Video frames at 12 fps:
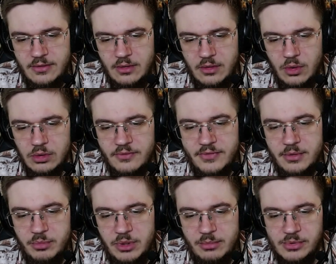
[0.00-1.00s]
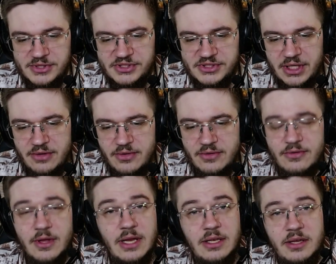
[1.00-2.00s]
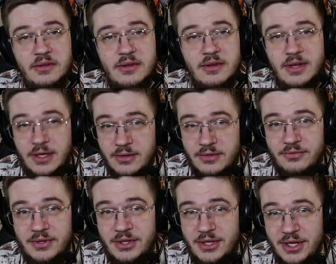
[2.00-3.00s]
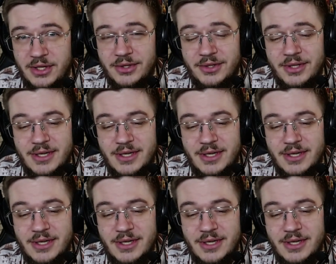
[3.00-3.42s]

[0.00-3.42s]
All of the people say that they needed Erwin here.